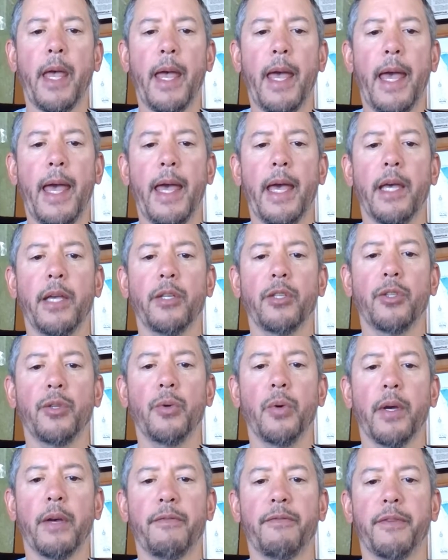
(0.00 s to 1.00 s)
as you
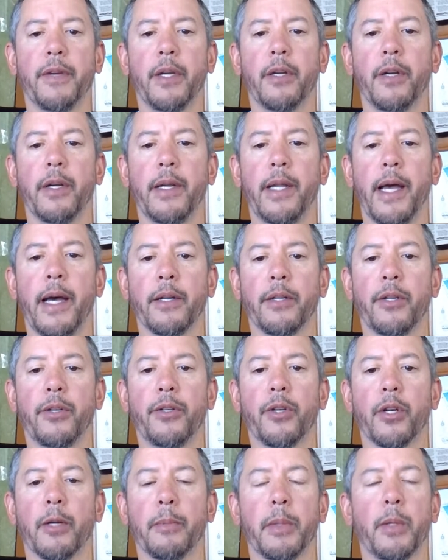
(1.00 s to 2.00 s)
have figured it out,
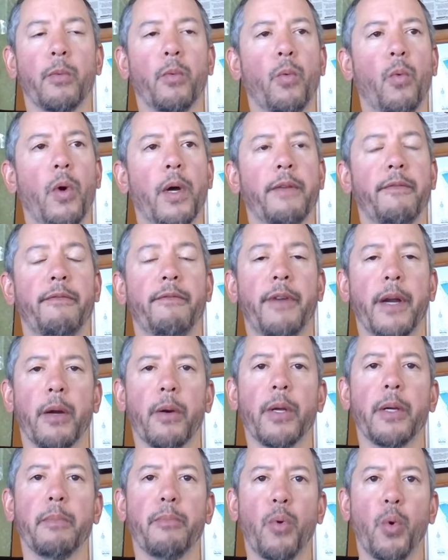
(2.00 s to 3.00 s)
determine one
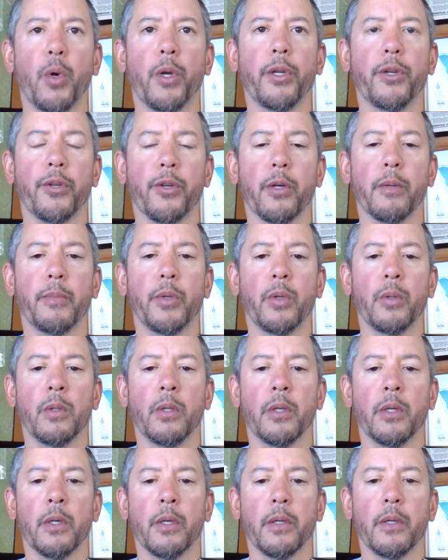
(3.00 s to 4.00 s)
very important term you'll
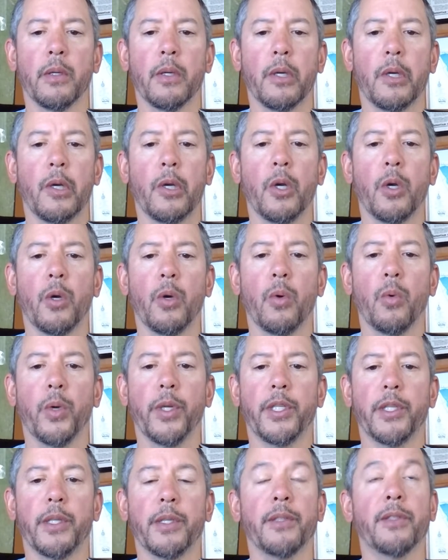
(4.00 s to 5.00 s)
learn,
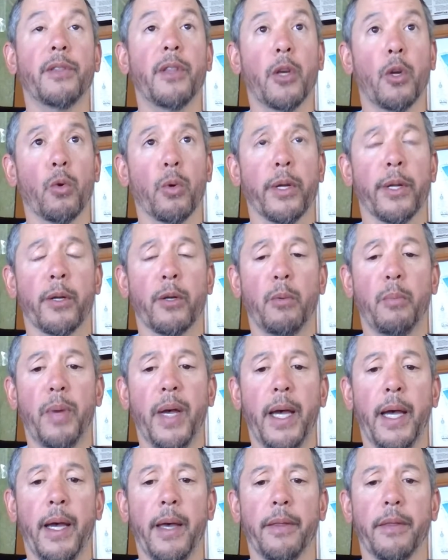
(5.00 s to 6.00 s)
which is the critical
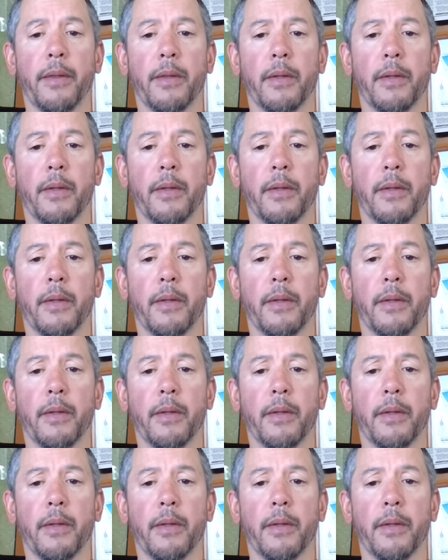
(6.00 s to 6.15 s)
path.